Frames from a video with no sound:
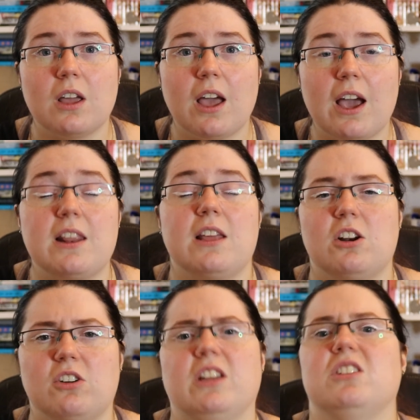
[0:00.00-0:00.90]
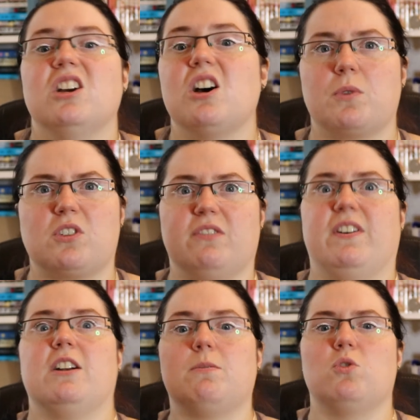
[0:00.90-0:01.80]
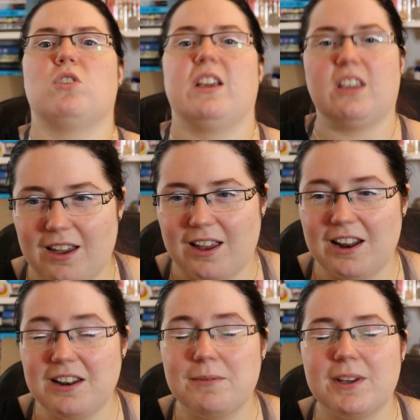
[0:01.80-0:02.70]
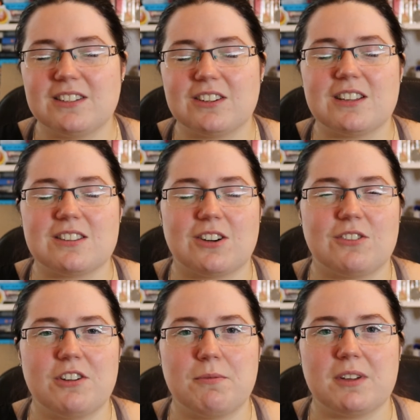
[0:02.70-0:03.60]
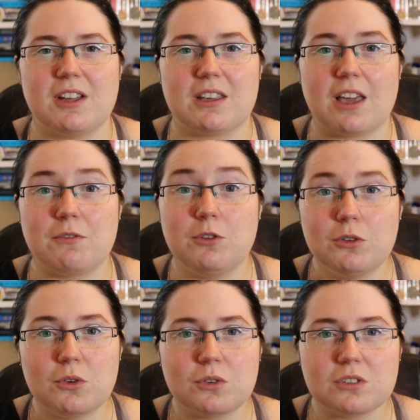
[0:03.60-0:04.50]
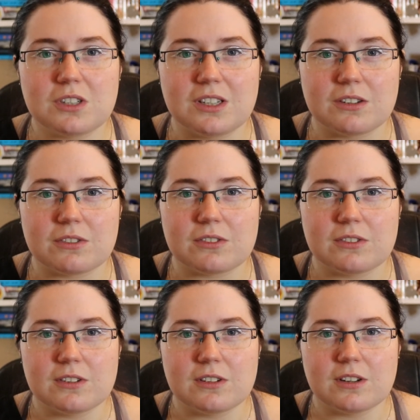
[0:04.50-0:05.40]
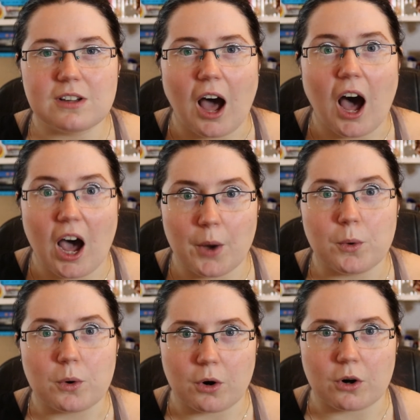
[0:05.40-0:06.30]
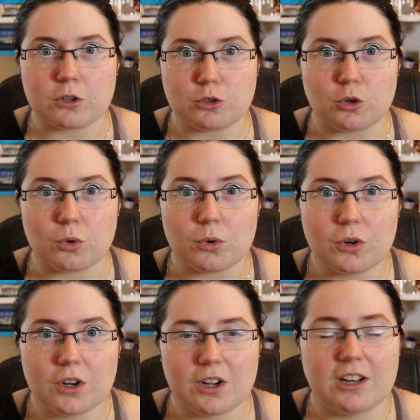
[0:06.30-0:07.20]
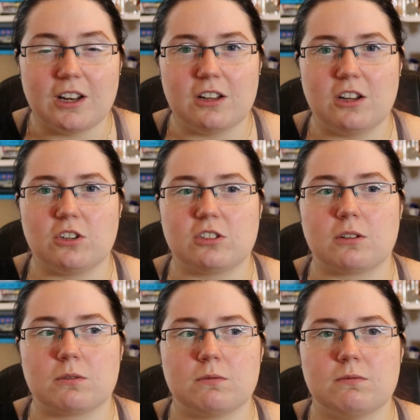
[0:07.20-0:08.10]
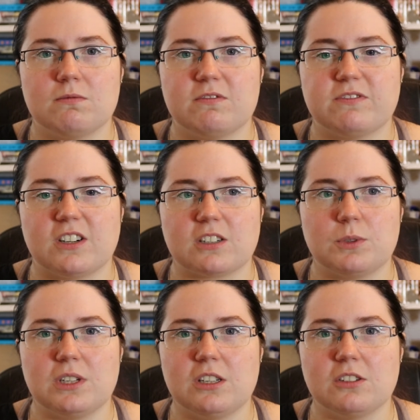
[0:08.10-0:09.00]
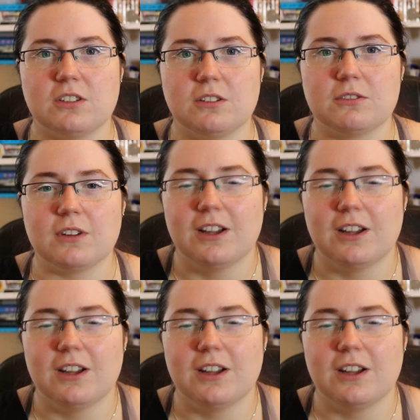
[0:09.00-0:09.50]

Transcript: And then they're like, nah, we're gonna fire more at you. And then he basically has to turn around and be like, if you don't leave, I will curse you. And then they're just like, fuck, we need to leave.